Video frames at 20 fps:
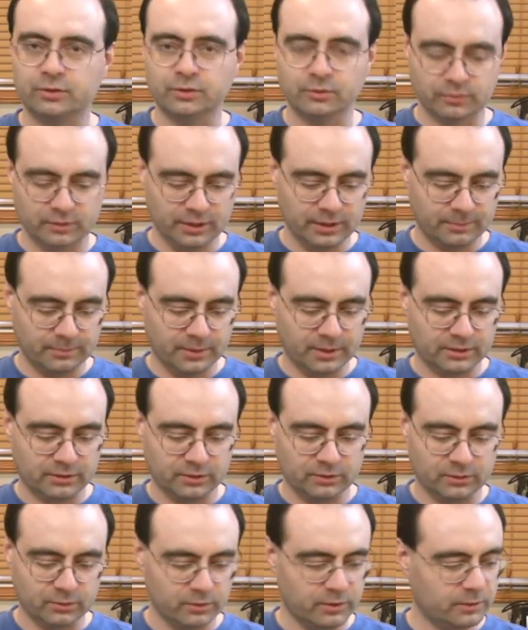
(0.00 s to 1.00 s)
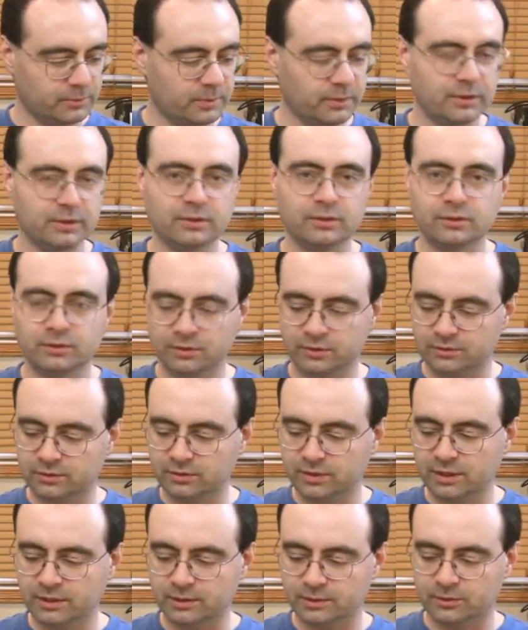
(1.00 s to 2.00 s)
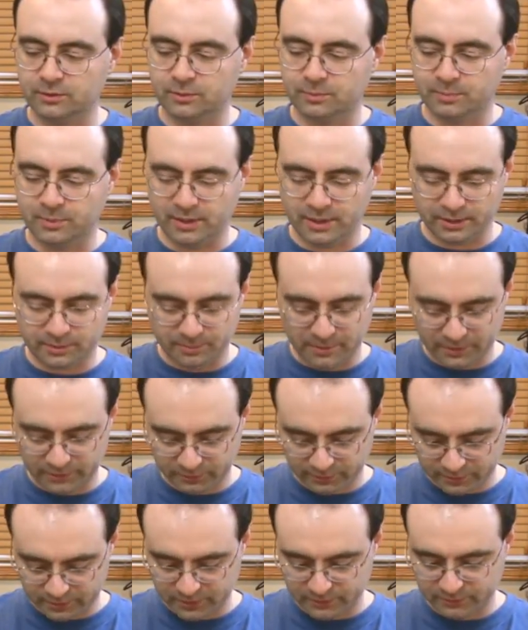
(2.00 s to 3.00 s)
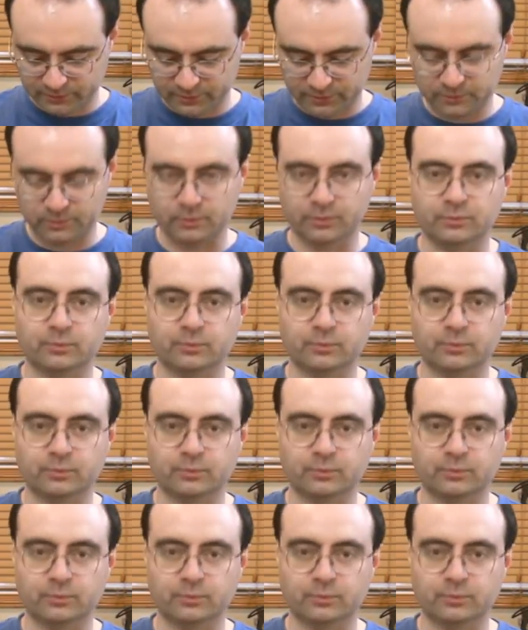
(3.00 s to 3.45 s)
you don't need a pick to do this, but you could take your pick basically, if you know,